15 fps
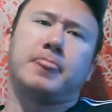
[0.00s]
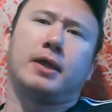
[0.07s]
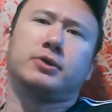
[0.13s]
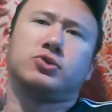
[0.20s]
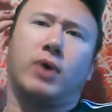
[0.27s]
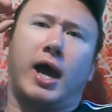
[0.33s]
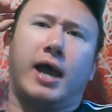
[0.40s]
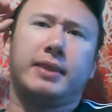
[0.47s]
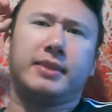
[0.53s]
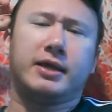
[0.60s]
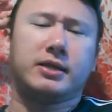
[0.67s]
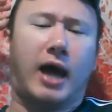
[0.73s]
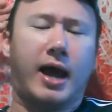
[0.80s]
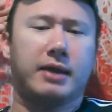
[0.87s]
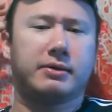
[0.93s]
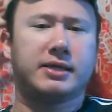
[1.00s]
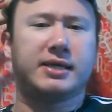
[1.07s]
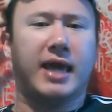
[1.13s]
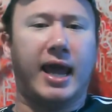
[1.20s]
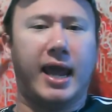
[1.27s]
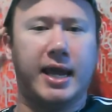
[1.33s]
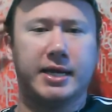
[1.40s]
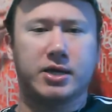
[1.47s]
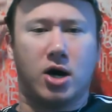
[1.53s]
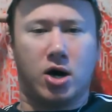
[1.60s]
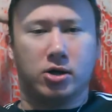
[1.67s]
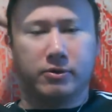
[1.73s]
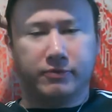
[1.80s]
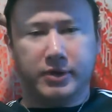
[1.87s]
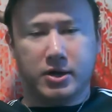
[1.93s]
So, and then I gained
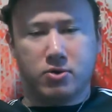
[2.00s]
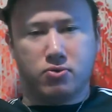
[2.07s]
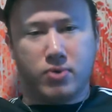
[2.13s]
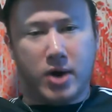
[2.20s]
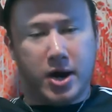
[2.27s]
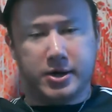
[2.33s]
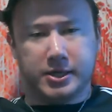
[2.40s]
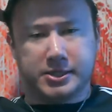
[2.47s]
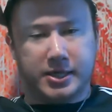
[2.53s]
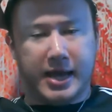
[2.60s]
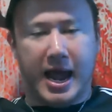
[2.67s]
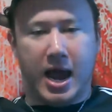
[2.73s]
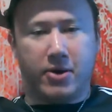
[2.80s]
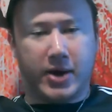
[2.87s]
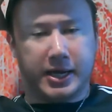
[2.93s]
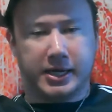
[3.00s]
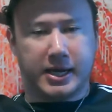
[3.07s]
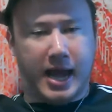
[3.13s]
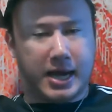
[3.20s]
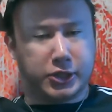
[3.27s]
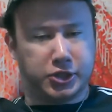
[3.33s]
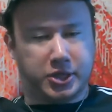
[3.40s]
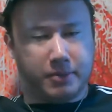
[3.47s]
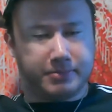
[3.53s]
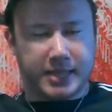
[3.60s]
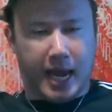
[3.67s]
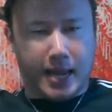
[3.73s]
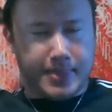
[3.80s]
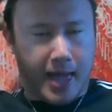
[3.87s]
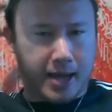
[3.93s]
all of the awareness on how I could actually
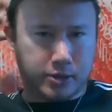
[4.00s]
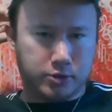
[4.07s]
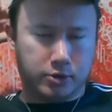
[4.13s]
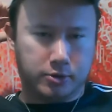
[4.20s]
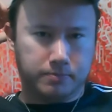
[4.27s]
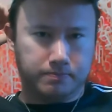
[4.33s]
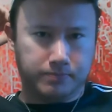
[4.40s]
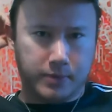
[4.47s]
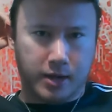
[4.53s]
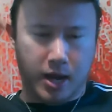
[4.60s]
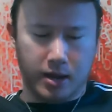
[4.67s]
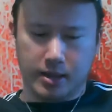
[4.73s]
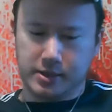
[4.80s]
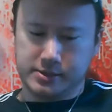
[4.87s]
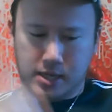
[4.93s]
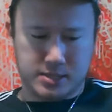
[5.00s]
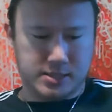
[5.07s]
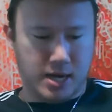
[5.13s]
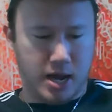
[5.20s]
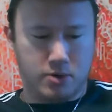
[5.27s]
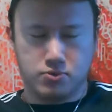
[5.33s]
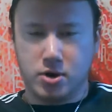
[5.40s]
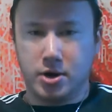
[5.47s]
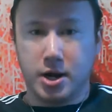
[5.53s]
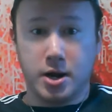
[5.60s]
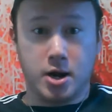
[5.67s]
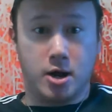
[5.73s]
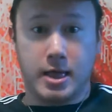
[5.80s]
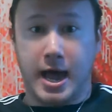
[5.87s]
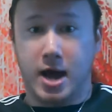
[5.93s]
obtain that goal. And as I said, I wrote
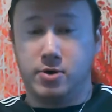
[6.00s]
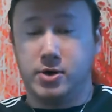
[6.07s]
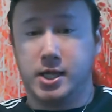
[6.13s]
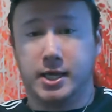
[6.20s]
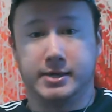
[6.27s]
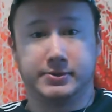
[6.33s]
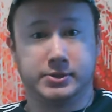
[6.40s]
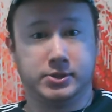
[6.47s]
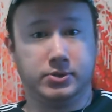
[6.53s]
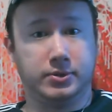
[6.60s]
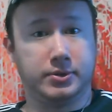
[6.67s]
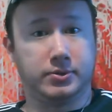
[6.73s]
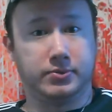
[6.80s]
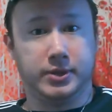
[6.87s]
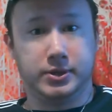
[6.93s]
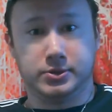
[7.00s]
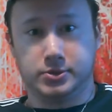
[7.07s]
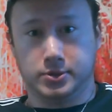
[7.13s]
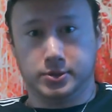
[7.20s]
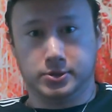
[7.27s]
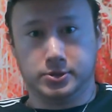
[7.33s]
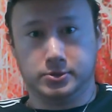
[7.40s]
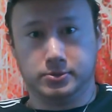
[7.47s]
it all out while I was doing the research.